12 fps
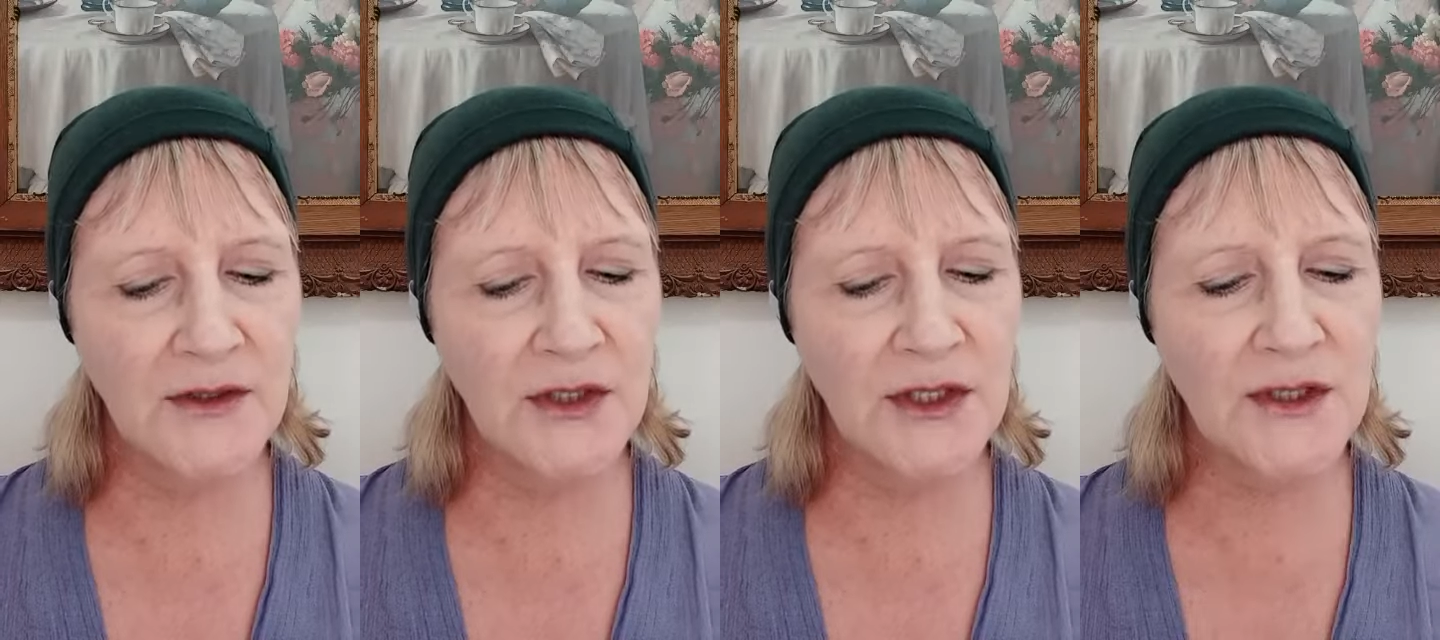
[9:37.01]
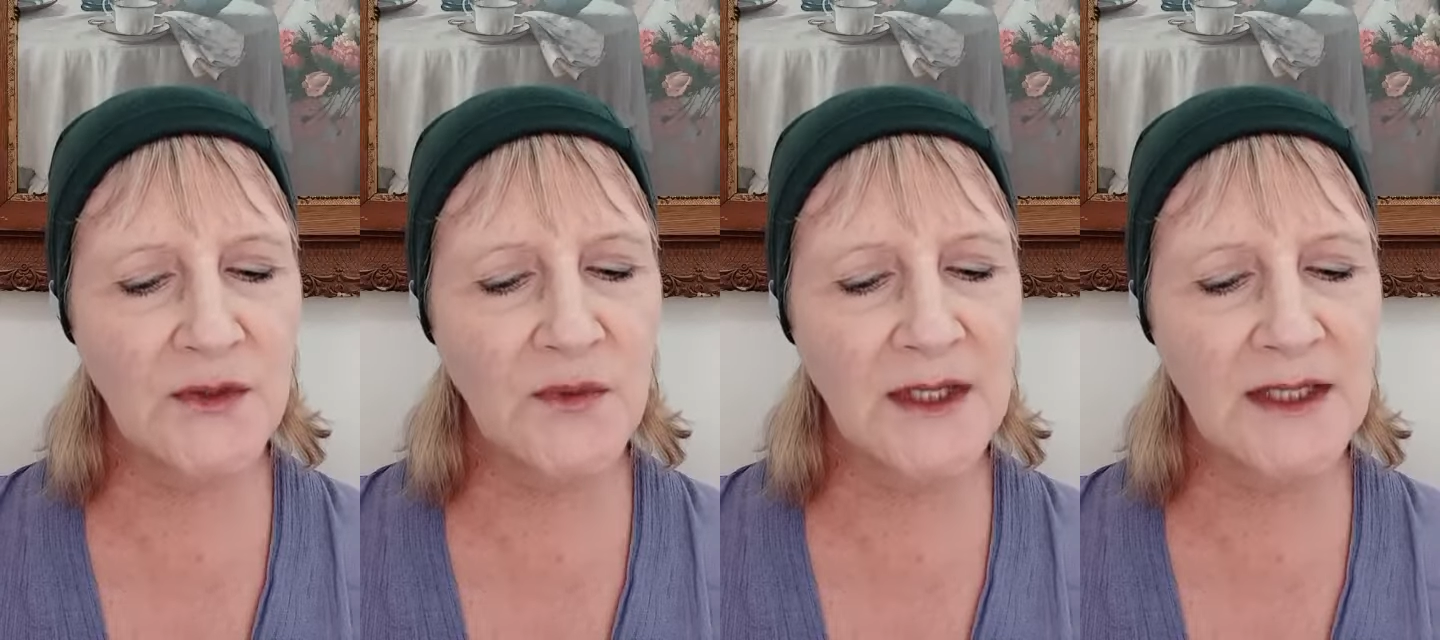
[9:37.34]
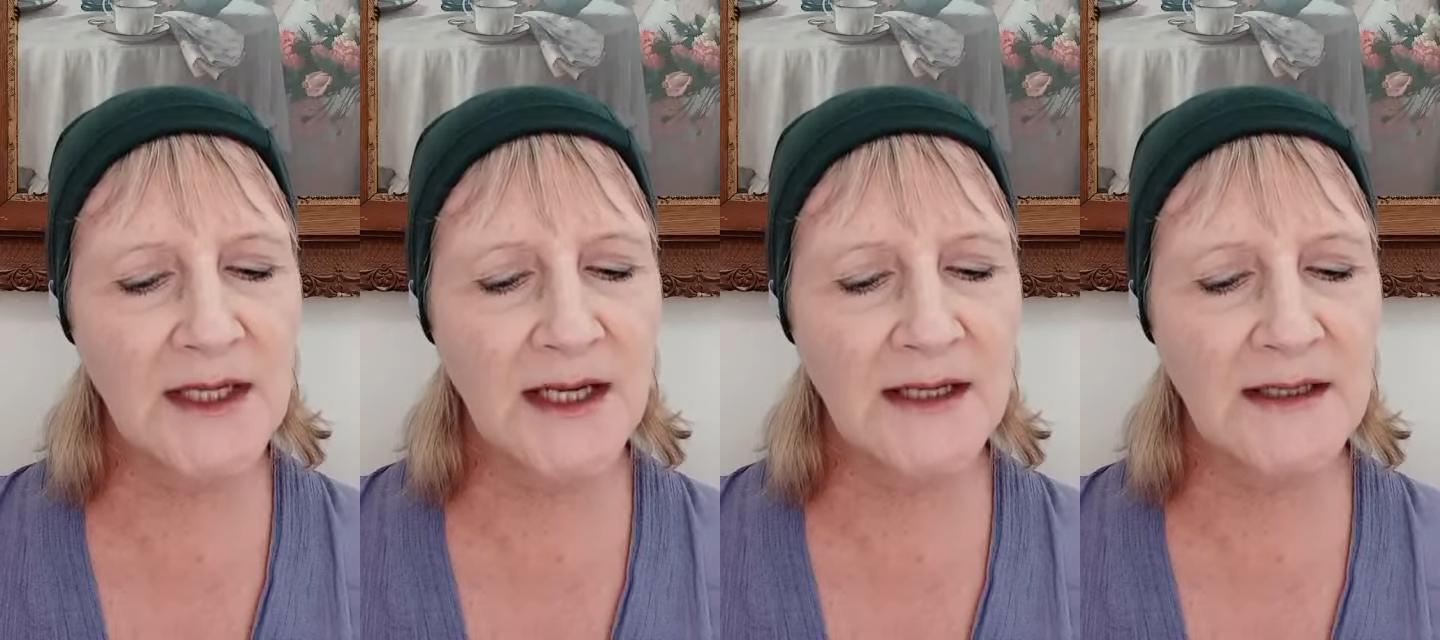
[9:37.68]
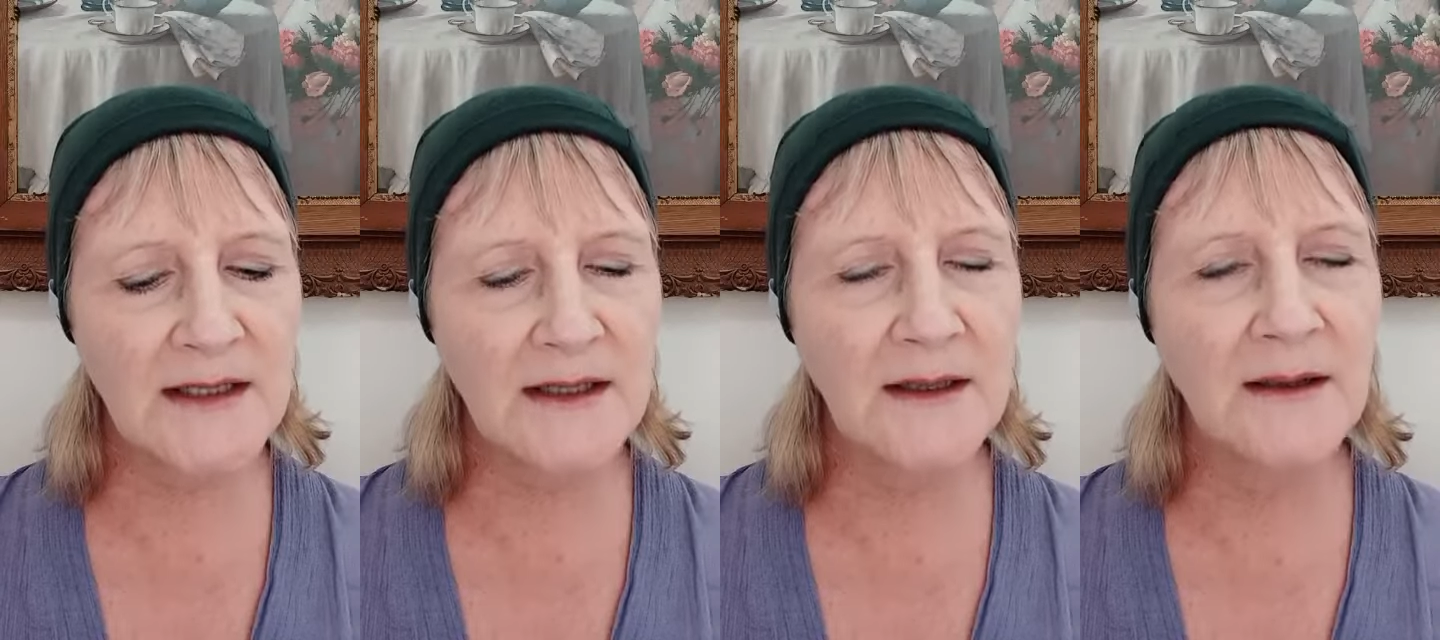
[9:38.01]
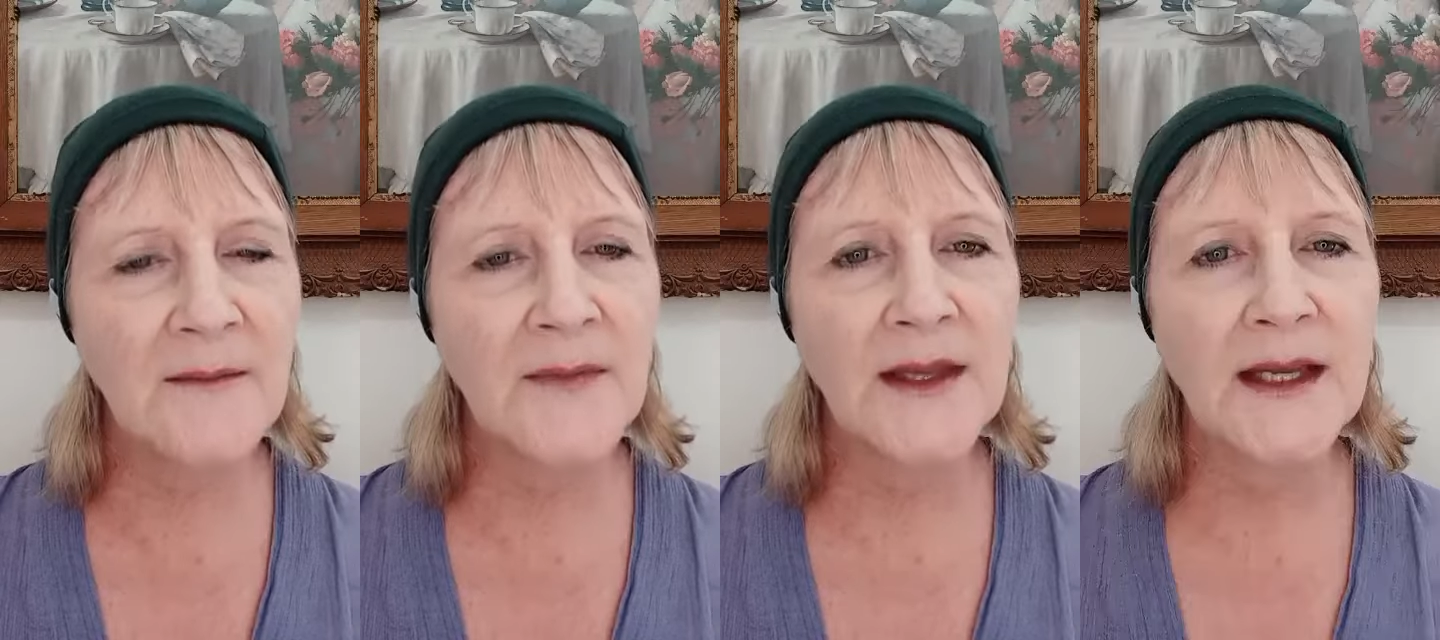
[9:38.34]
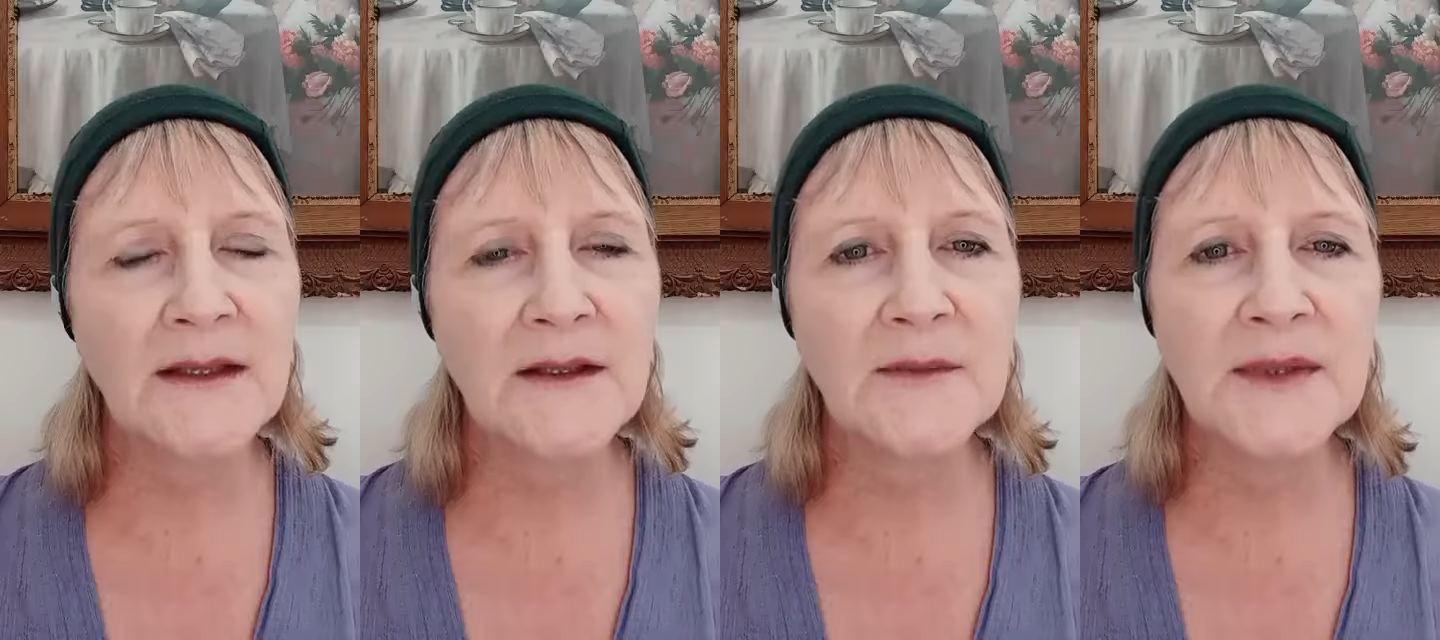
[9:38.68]
just one task
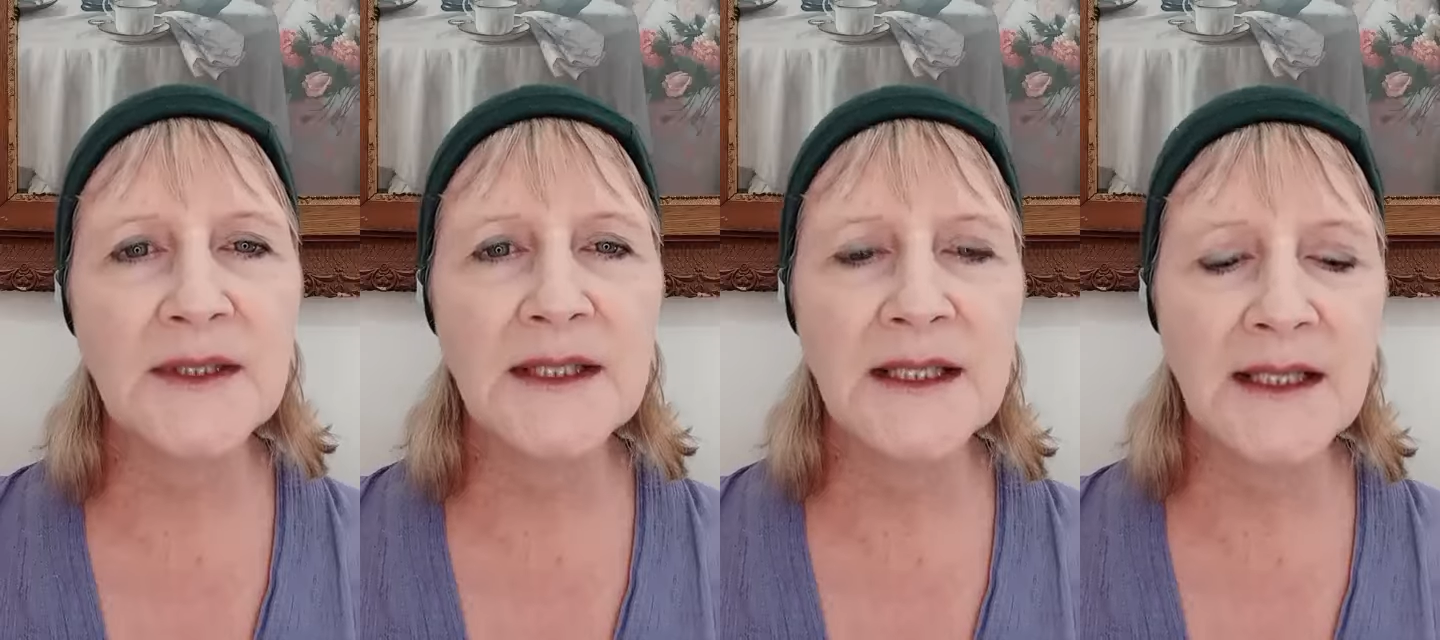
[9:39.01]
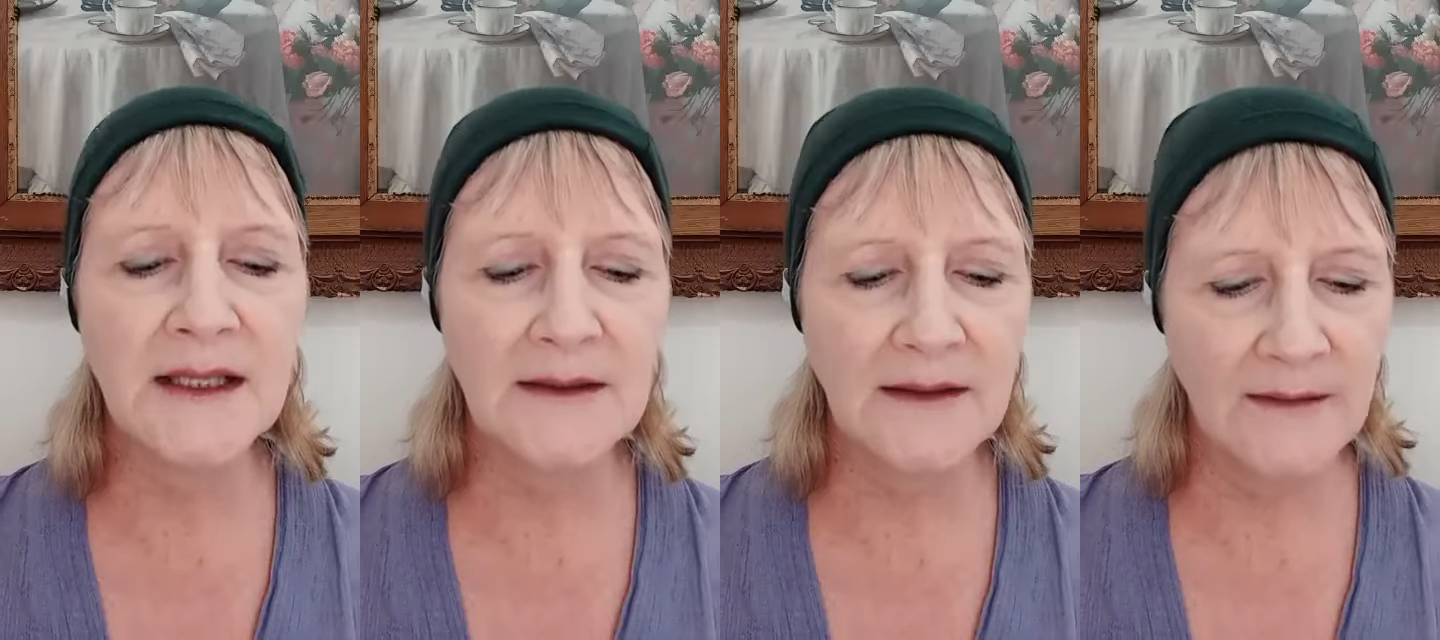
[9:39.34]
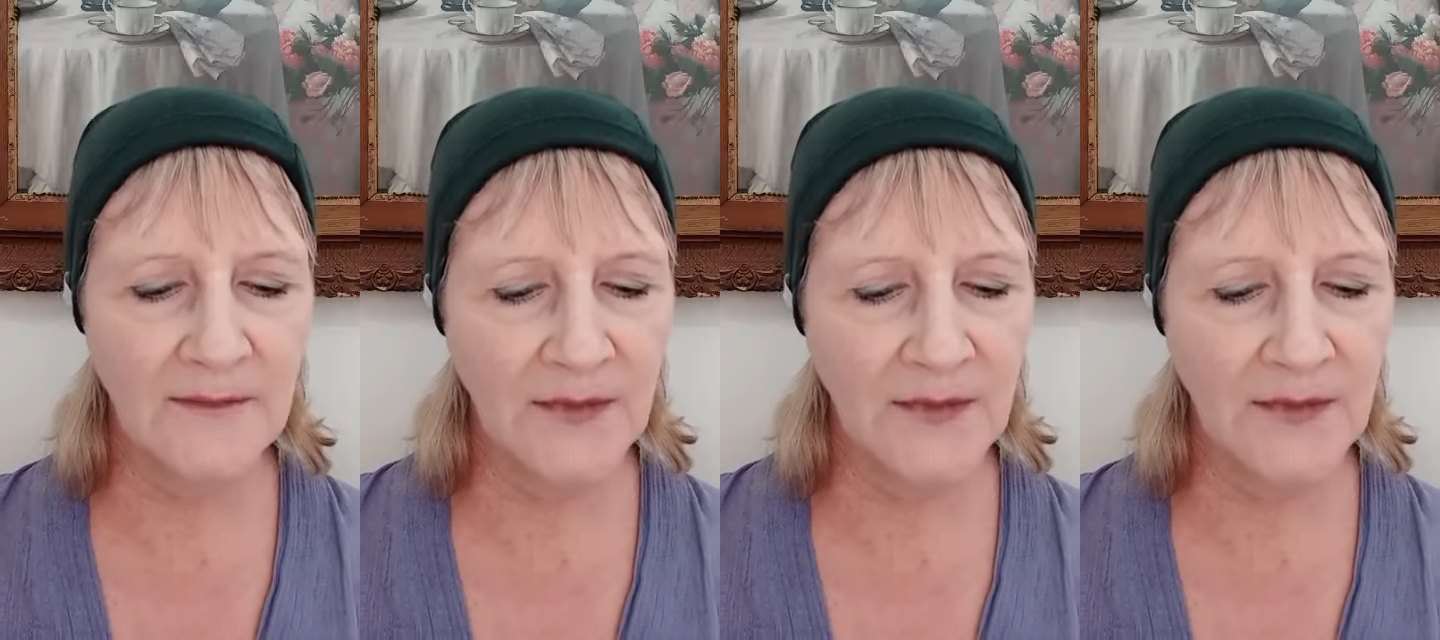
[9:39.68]
and completing it